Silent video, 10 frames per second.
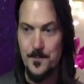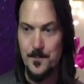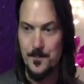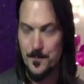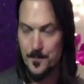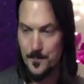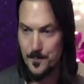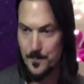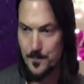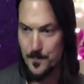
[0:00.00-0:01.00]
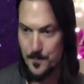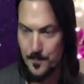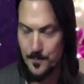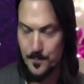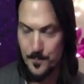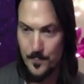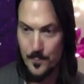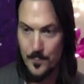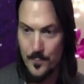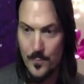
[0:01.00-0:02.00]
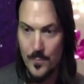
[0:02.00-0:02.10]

No one is speaking in this clip.